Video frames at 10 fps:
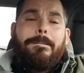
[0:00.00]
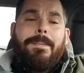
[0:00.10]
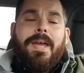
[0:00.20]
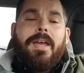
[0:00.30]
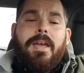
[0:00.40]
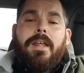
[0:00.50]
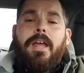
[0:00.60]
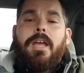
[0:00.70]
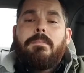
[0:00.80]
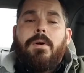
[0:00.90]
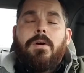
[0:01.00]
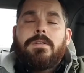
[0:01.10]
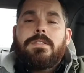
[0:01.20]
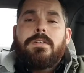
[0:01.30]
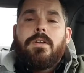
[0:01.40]
May hit a
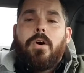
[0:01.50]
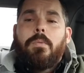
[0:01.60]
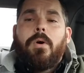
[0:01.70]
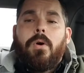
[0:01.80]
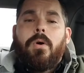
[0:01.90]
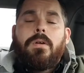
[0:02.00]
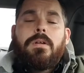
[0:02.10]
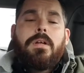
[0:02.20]
Barnes and Noble,